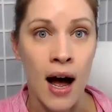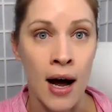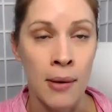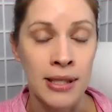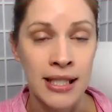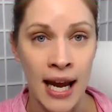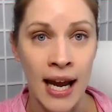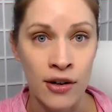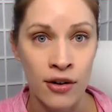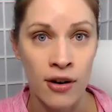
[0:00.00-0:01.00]
um,
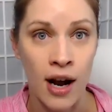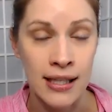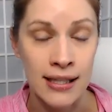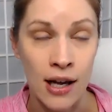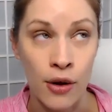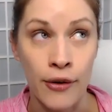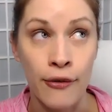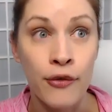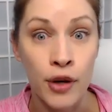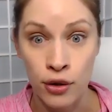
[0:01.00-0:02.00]
tanner i sell the
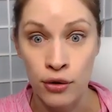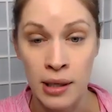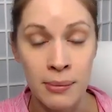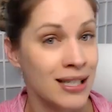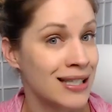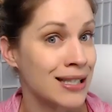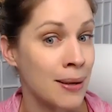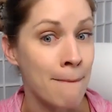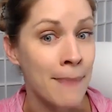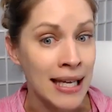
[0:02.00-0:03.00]
foot cream because it's
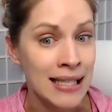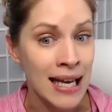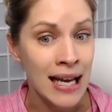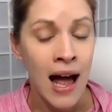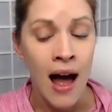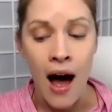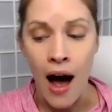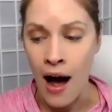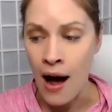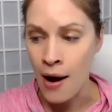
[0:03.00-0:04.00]
amazing
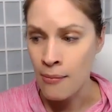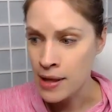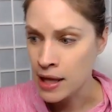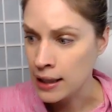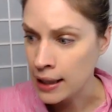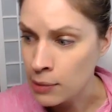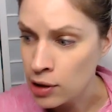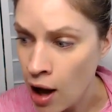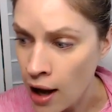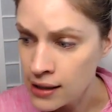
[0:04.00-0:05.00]
um, the lip
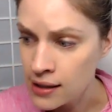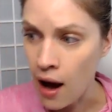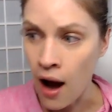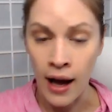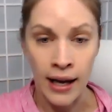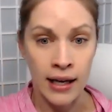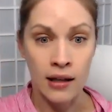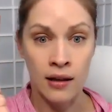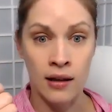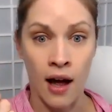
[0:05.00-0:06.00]
gloss i
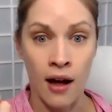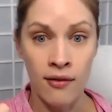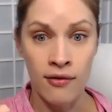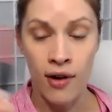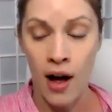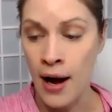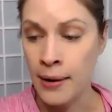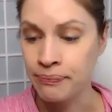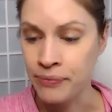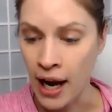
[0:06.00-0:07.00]
love
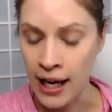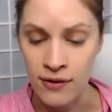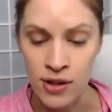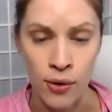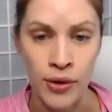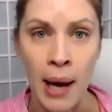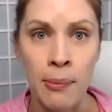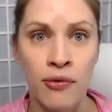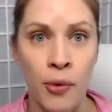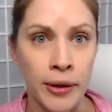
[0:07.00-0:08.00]
um, i have sold that
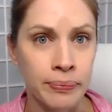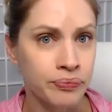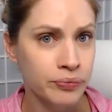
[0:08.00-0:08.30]
before